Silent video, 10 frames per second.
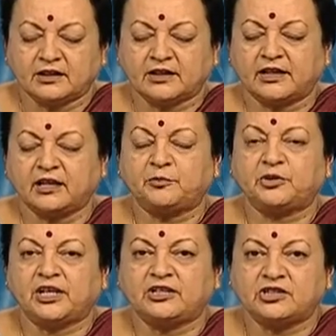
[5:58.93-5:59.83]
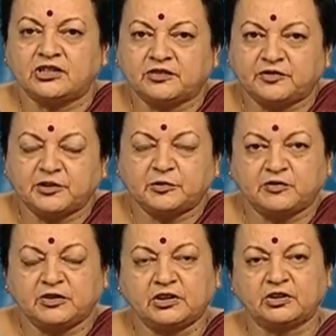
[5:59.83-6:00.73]
correct potential difference
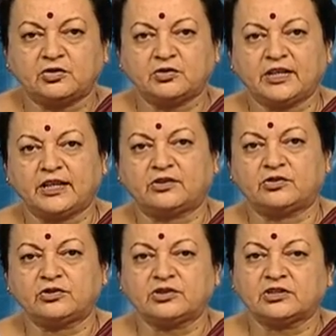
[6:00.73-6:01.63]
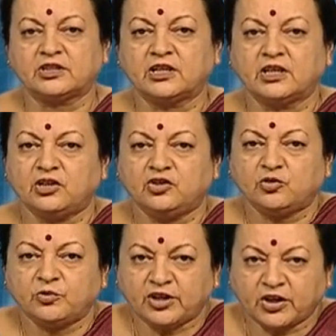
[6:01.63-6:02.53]
between the two electrodes, you
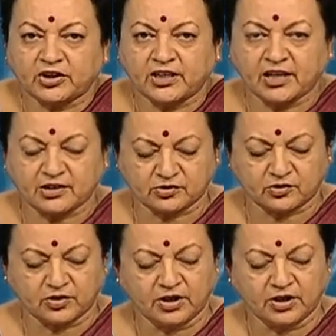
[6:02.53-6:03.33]
may not get so.